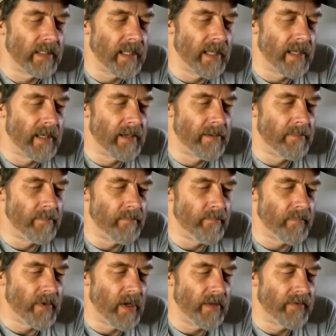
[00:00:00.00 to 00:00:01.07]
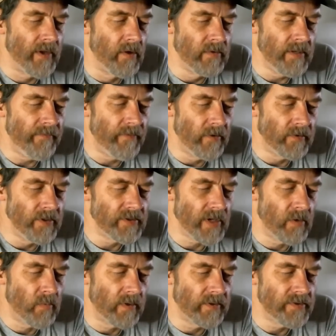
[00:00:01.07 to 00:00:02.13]
The only footage I
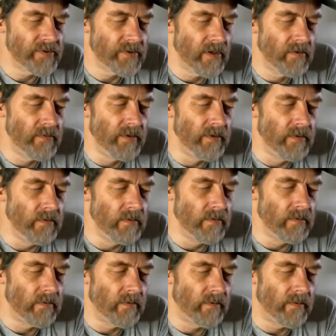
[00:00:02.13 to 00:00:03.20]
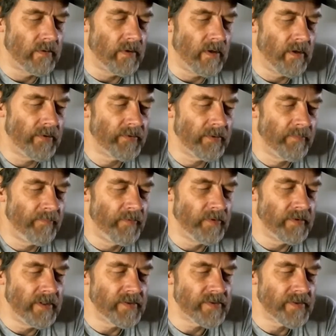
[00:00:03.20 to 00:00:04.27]
want to show you are some
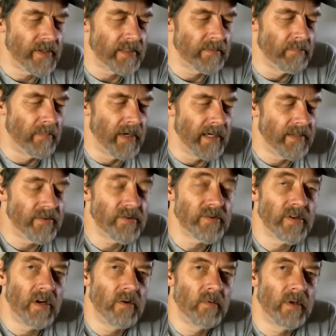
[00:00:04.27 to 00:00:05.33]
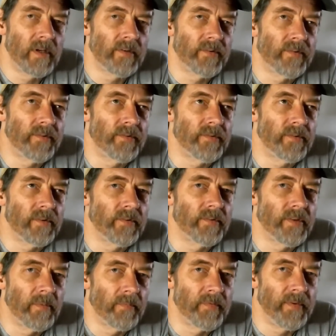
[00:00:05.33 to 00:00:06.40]
footage that might show us
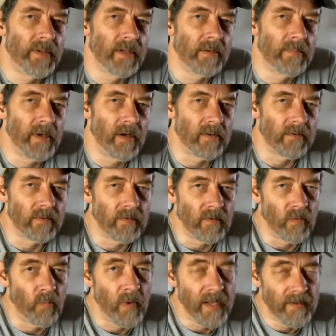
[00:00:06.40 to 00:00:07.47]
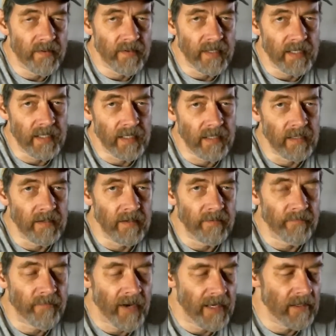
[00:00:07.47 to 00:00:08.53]
something about when the
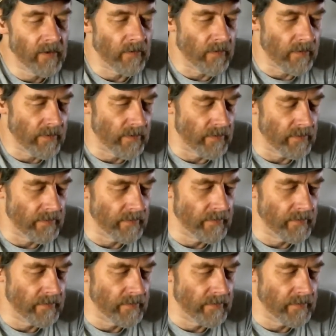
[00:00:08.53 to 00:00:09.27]
failure occurred.